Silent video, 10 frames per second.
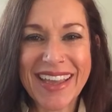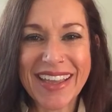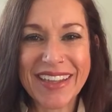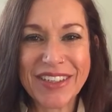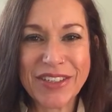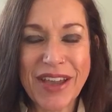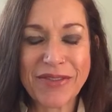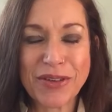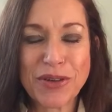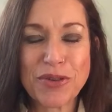and you
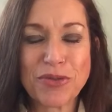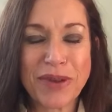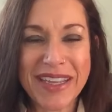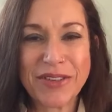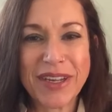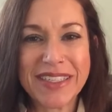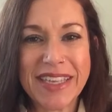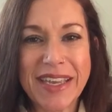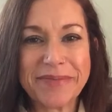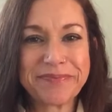have a great, great
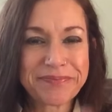day.